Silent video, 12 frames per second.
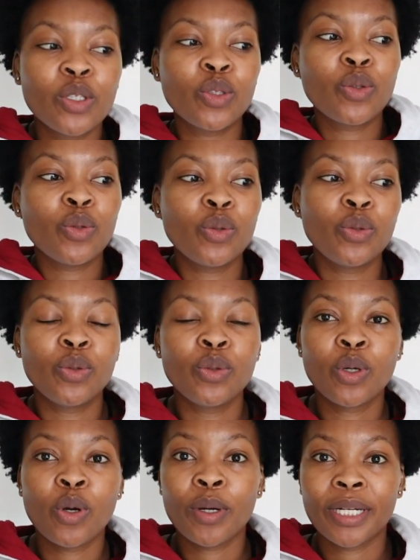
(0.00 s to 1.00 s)

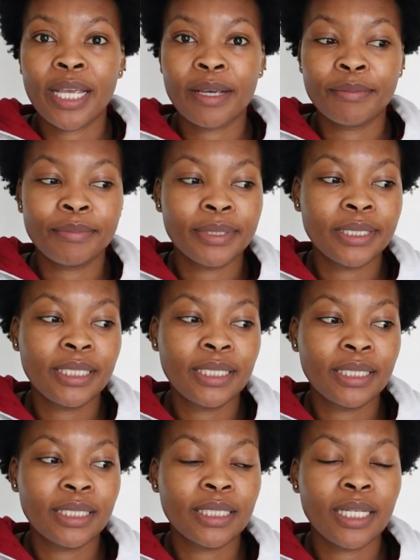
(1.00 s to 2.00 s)
to go on
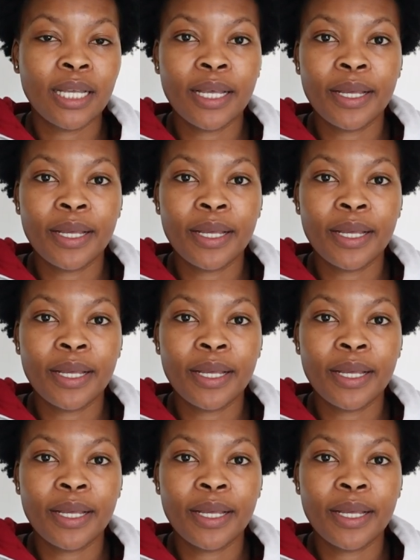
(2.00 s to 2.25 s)
campus.